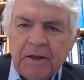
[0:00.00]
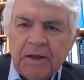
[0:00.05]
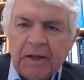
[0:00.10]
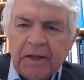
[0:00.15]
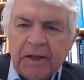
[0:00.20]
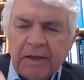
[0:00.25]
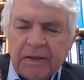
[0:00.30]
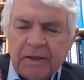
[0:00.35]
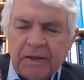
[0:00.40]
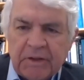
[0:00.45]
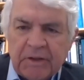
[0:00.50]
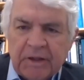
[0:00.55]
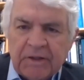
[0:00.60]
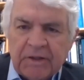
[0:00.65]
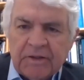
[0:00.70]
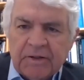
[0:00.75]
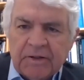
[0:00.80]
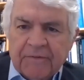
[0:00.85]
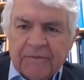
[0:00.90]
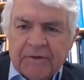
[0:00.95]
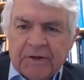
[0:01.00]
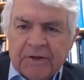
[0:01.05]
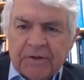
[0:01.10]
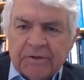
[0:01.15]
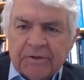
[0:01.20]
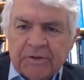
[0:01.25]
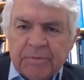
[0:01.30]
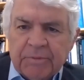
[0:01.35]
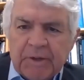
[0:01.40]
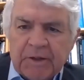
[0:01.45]
and it's difficult
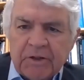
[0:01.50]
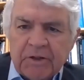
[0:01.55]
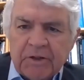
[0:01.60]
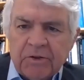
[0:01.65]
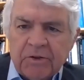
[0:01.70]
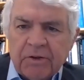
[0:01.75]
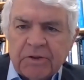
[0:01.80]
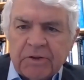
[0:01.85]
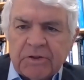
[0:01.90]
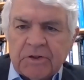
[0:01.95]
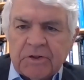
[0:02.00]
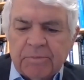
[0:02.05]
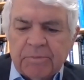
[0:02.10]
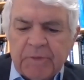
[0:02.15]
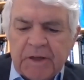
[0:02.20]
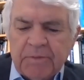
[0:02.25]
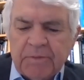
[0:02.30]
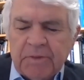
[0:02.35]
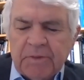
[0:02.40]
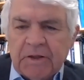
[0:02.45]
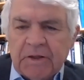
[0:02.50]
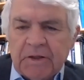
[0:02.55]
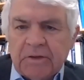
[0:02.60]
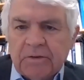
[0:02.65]
to make the choices. It may be